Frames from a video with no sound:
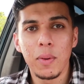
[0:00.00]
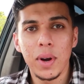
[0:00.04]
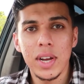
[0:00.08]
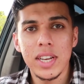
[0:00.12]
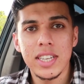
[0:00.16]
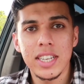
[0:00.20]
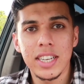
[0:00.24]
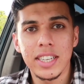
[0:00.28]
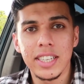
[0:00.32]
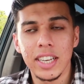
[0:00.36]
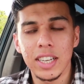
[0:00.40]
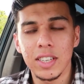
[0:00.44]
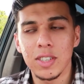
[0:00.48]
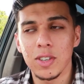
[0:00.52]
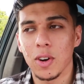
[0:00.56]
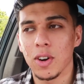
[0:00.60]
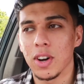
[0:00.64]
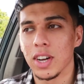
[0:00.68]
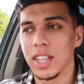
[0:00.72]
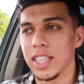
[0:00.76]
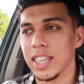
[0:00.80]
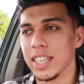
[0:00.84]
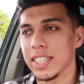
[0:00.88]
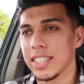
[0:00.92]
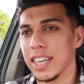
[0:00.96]
we watched a TikTok
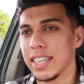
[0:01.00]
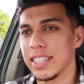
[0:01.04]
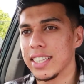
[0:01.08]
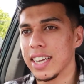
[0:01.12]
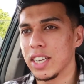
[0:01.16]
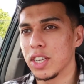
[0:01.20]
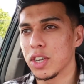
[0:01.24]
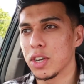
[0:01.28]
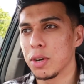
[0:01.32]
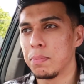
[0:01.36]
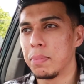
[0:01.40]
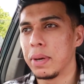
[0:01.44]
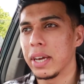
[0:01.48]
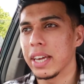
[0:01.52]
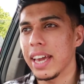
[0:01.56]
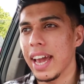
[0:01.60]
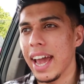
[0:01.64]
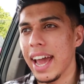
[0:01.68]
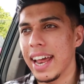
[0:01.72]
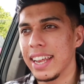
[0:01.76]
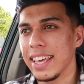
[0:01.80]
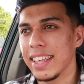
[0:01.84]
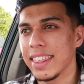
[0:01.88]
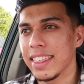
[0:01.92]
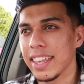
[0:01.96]
on this, they said you could pick
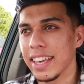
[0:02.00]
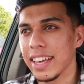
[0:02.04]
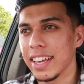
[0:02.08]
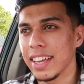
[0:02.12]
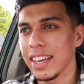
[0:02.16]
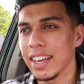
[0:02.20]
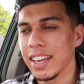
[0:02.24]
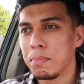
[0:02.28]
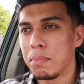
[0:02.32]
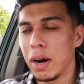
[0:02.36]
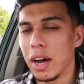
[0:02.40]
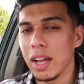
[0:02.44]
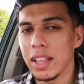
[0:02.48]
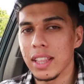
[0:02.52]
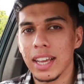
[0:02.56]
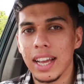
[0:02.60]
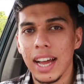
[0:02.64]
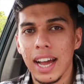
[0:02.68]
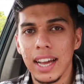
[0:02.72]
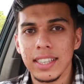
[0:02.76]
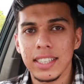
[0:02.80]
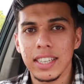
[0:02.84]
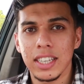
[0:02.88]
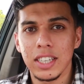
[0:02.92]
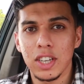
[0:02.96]
anything, but the
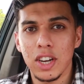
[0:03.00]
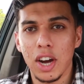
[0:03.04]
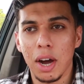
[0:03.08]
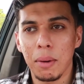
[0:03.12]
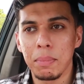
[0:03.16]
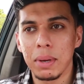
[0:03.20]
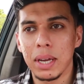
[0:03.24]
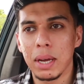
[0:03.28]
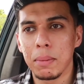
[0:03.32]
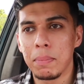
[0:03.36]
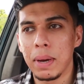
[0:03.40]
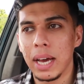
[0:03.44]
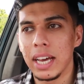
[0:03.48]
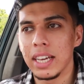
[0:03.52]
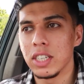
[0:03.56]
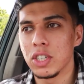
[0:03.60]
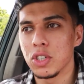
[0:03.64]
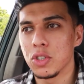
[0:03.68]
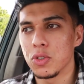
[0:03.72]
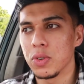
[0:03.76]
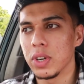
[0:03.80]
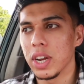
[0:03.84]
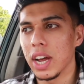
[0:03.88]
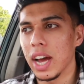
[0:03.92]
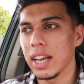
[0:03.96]
guy said you can't pick a
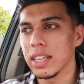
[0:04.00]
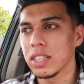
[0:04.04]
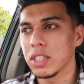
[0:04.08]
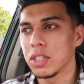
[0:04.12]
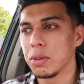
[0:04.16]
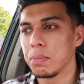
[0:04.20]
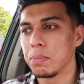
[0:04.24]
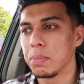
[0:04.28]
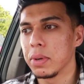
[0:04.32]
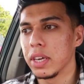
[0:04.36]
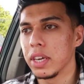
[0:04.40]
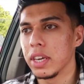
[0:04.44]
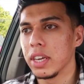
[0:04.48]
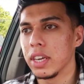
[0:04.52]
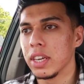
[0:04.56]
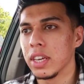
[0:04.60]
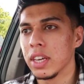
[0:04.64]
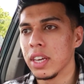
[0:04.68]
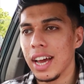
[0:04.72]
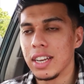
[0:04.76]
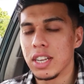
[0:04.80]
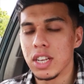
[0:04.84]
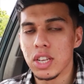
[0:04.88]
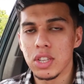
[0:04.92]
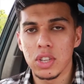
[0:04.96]
pastry, it has to be
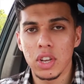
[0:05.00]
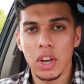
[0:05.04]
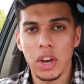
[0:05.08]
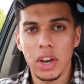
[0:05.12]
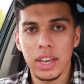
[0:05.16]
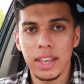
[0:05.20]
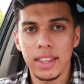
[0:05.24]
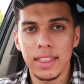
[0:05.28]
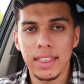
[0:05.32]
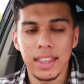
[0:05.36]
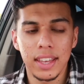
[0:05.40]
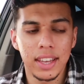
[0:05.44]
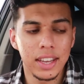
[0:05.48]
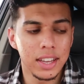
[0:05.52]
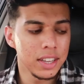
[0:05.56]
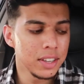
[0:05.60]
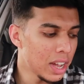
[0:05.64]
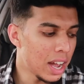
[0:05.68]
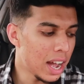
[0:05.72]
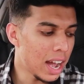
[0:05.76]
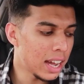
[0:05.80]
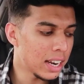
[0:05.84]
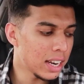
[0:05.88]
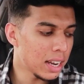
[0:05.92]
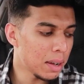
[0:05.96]
a desserty thing.
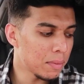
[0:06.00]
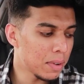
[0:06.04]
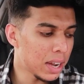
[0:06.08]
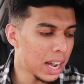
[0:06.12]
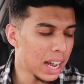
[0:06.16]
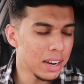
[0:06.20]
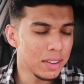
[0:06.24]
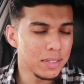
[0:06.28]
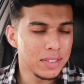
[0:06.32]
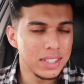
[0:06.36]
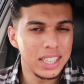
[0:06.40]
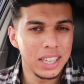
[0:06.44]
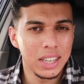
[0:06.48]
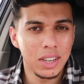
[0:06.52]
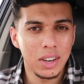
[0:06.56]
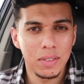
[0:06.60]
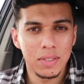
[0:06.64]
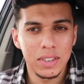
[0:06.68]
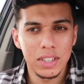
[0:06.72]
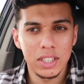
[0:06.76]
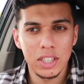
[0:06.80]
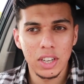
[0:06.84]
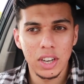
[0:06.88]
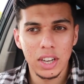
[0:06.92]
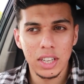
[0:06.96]
And I'm kind of sick of
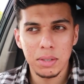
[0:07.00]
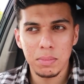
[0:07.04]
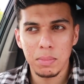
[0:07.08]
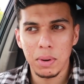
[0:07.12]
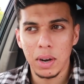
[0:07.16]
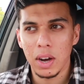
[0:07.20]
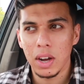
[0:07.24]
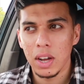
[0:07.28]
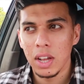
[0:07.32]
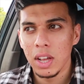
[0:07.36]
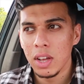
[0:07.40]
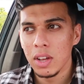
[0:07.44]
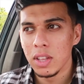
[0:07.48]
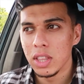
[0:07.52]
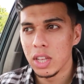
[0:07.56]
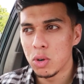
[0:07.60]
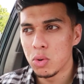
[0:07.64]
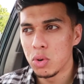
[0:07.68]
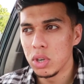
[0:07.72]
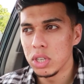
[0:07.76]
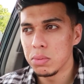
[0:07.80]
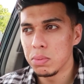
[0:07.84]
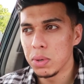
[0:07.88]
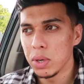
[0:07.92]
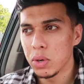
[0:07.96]
desserts, but the
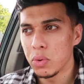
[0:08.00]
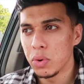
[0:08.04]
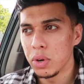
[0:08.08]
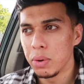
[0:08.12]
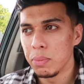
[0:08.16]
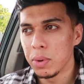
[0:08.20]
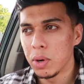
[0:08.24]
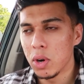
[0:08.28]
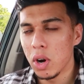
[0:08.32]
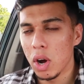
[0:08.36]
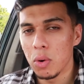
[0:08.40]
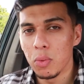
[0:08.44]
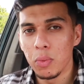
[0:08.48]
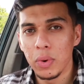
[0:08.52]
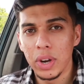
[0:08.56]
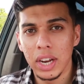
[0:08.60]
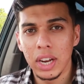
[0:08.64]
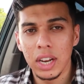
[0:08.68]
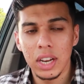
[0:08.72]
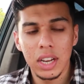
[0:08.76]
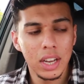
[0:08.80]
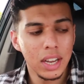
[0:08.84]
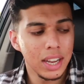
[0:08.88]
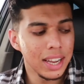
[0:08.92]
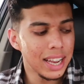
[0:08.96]
Krispy Kreme, we got a
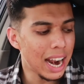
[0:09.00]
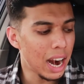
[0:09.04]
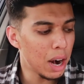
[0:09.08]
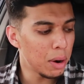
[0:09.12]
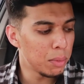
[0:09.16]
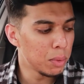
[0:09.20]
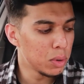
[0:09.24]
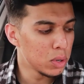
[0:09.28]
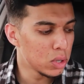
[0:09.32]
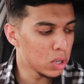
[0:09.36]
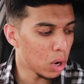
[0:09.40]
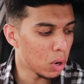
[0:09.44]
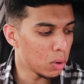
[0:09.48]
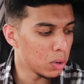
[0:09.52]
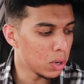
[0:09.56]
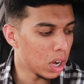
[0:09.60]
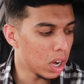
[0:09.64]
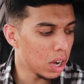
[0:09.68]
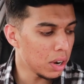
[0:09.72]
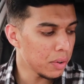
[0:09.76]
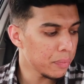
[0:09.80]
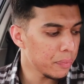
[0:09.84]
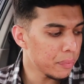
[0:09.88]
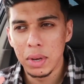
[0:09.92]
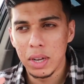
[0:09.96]
ring caramel
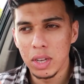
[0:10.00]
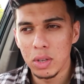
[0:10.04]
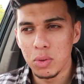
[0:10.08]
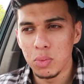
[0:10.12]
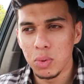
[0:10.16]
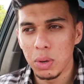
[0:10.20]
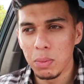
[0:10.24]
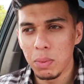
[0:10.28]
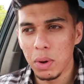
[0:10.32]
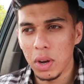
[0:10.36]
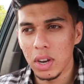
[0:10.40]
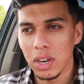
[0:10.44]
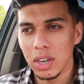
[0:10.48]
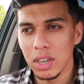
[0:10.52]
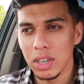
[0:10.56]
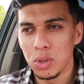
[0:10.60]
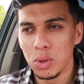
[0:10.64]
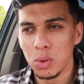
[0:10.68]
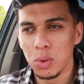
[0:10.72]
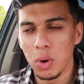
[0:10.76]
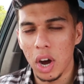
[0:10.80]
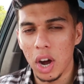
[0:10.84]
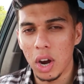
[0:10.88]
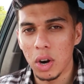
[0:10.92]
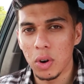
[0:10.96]
donut because we weren't
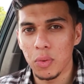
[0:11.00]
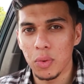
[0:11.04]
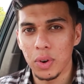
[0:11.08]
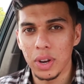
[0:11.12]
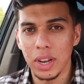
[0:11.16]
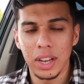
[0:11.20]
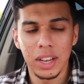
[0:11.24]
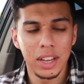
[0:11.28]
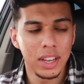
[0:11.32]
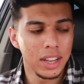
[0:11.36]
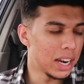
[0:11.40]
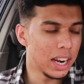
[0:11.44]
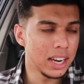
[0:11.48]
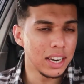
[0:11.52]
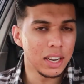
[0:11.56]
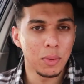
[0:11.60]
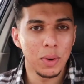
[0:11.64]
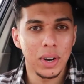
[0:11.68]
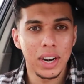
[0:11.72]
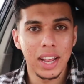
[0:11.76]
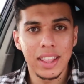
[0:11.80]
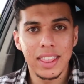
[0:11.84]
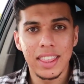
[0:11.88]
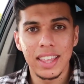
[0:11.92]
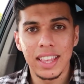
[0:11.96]
too hungry and I didn't
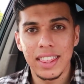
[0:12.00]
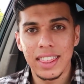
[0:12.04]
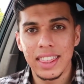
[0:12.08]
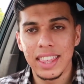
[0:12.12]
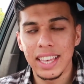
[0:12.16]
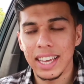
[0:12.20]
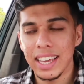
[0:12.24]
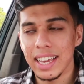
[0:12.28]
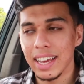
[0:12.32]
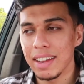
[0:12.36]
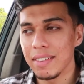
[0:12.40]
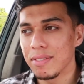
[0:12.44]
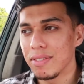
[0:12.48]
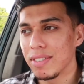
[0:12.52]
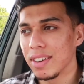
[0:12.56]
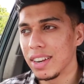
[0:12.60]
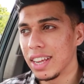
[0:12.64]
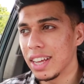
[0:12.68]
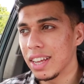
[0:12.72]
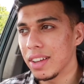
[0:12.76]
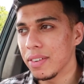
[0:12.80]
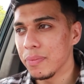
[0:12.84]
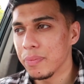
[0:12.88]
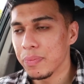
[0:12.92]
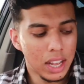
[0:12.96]
want anything thick and
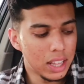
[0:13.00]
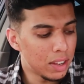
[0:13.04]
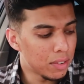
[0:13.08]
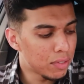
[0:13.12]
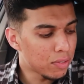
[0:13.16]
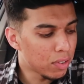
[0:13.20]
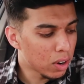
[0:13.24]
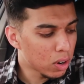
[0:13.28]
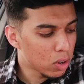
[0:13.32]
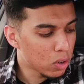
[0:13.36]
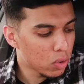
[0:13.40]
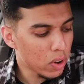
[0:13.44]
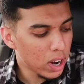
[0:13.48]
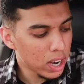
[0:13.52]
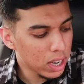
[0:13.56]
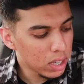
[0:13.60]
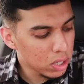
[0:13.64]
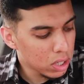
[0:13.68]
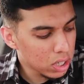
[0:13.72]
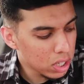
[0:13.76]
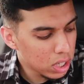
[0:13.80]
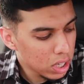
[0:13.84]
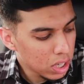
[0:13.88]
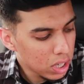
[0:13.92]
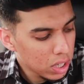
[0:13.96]
filling. And then from Greggs,